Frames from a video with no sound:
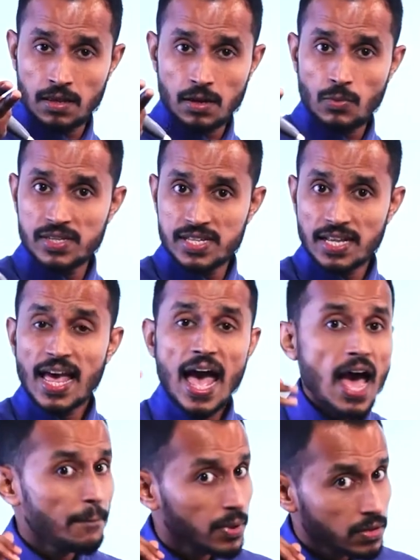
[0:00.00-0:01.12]
What is that?
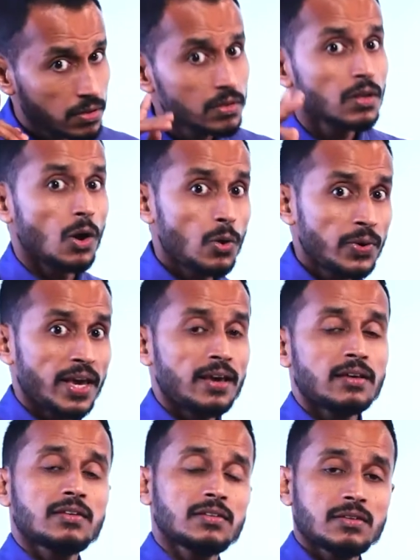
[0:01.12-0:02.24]
Apple. Okay.
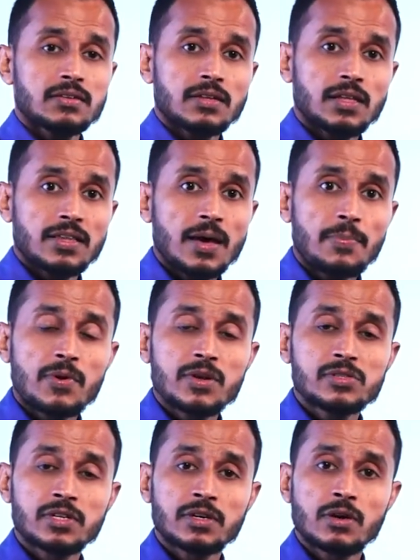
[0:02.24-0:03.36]
They are
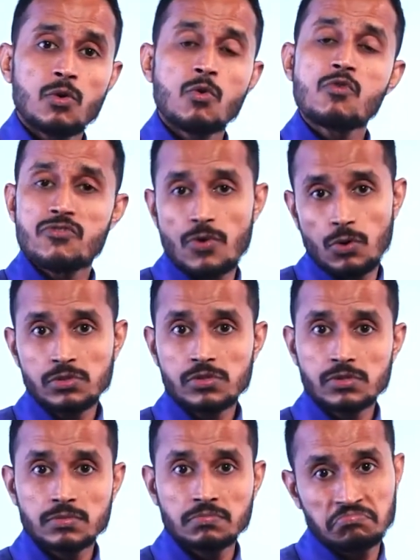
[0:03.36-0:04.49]
producing phones.
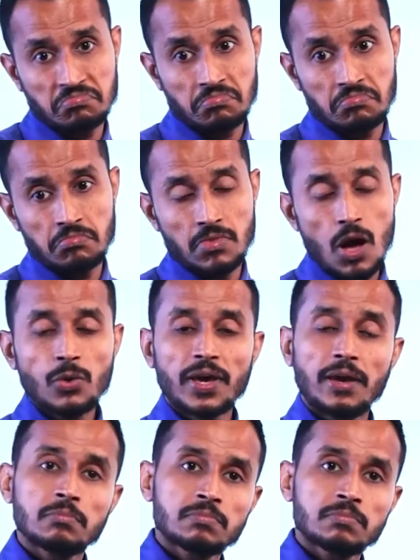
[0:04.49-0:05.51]
Okay.